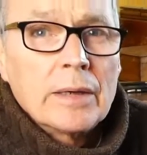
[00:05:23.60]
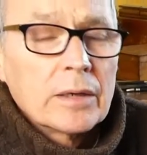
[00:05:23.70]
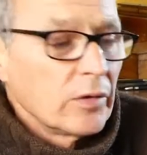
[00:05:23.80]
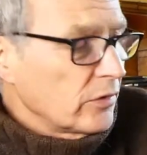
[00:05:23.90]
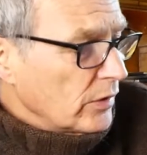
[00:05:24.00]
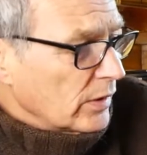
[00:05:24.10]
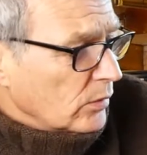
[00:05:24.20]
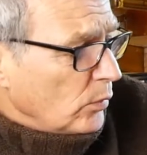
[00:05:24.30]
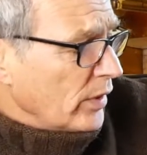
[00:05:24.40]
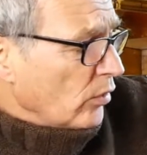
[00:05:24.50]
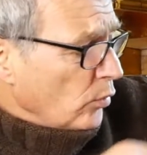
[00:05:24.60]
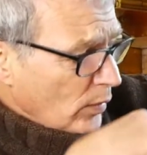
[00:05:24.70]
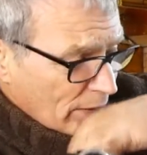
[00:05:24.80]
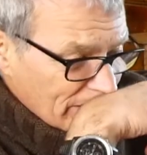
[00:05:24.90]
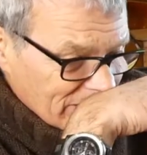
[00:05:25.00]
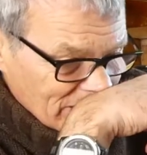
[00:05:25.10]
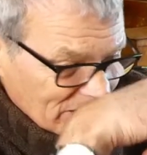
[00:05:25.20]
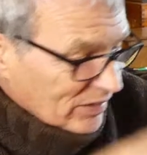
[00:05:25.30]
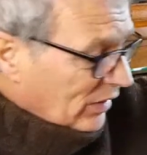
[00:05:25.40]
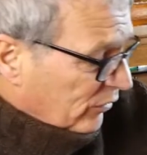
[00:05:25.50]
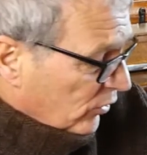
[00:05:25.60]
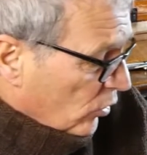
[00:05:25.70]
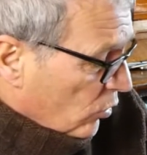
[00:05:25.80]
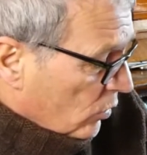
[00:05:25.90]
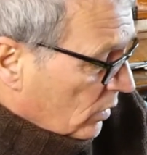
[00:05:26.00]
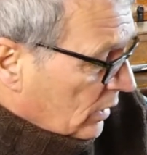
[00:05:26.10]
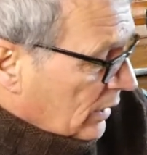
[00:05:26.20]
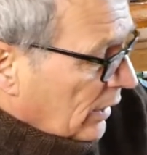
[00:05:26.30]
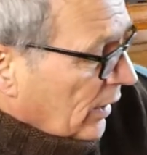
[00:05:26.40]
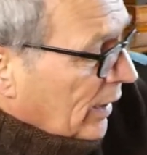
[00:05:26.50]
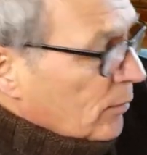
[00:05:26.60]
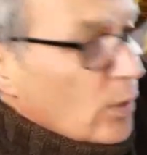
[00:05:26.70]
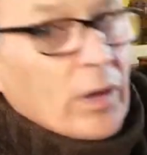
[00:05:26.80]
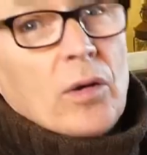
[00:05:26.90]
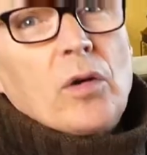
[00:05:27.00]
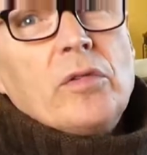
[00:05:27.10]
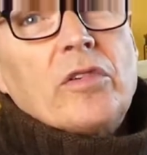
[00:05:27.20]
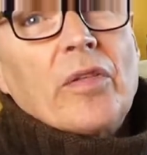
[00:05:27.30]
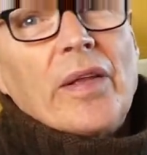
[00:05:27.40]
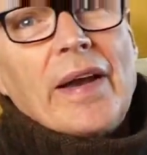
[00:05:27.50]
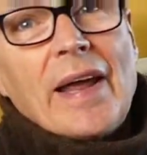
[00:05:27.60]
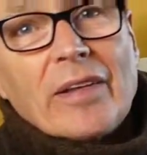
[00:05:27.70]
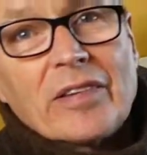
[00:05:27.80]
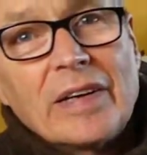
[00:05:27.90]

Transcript: because one of the worries is if you climb onto the net